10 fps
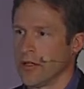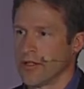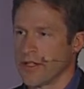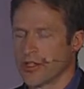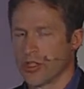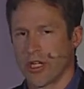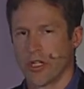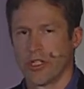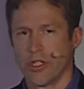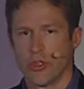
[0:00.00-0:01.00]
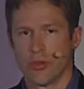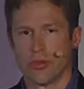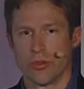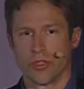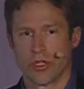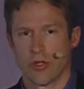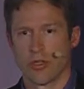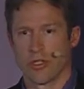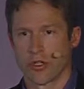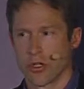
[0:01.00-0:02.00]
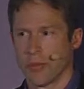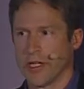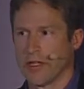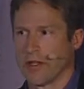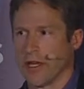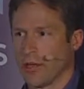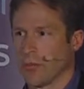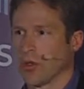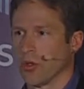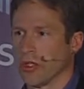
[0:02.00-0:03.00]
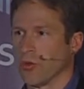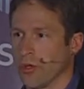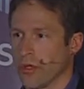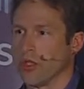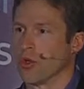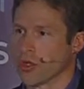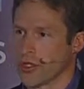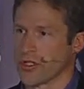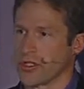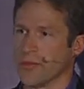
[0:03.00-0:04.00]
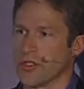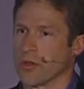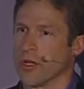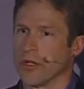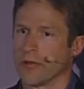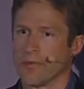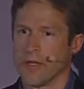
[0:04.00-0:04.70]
it's actually on you to go and terminate that employee within your system as well.